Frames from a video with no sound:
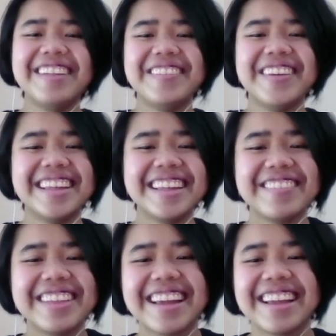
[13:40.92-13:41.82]
and
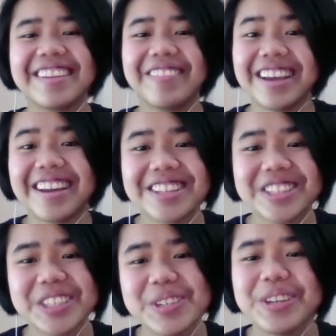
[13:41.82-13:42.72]
be like, we gotta
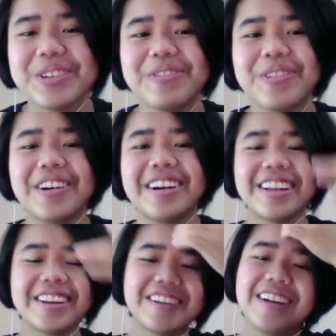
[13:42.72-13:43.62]
sue you for
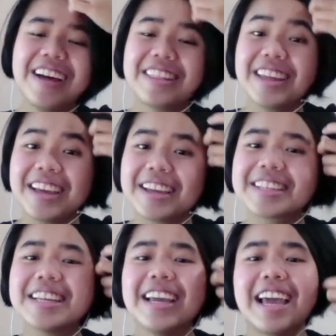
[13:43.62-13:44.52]
you know
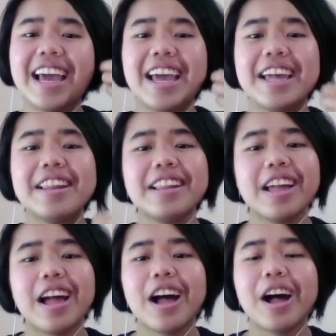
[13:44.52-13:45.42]
this, and
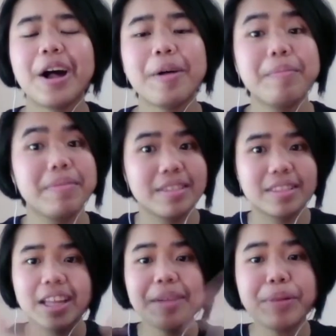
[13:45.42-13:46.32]
um
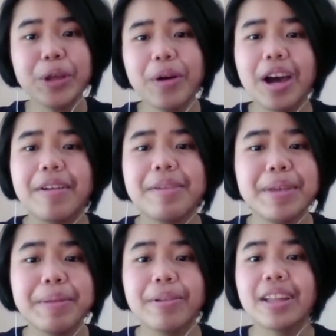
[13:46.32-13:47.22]
it blew up and
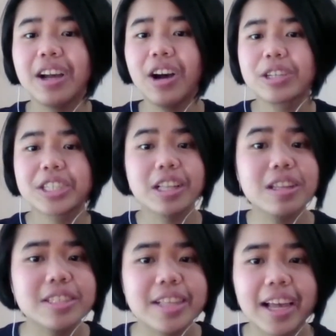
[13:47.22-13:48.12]
people like oh she
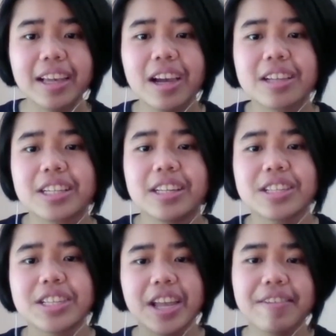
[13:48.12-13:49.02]
looks like us she
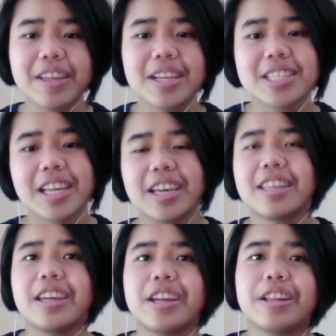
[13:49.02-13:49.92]
doesn't have this and that mm-hmm.
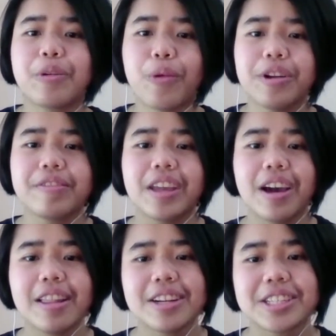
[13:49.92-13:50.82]
and then one of the
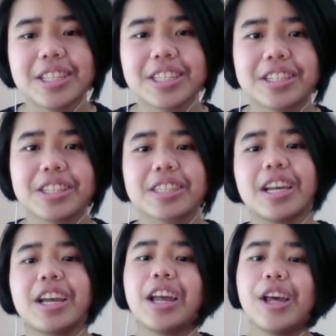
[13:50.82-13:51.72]
other sisters just
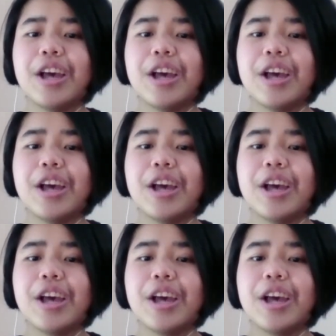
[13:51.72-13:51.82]
like